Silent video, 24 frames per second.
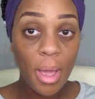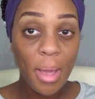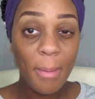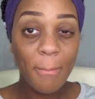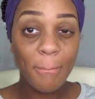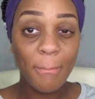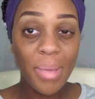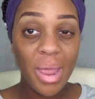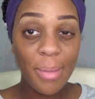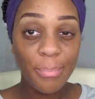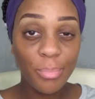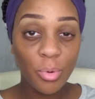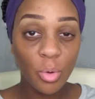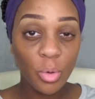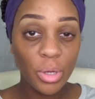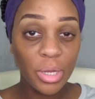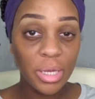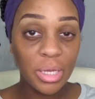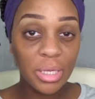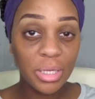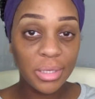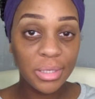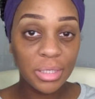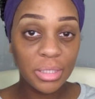Maple
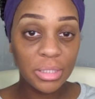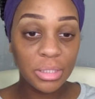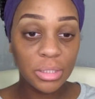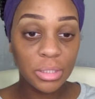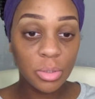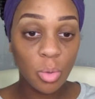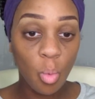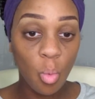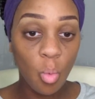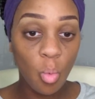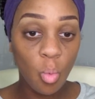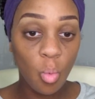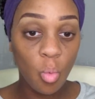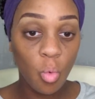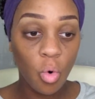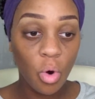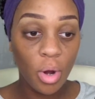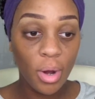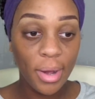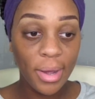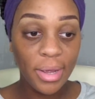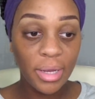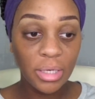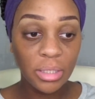is
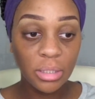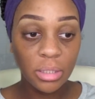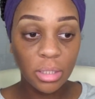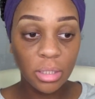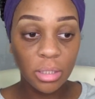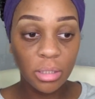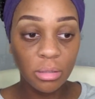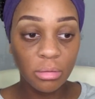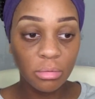one,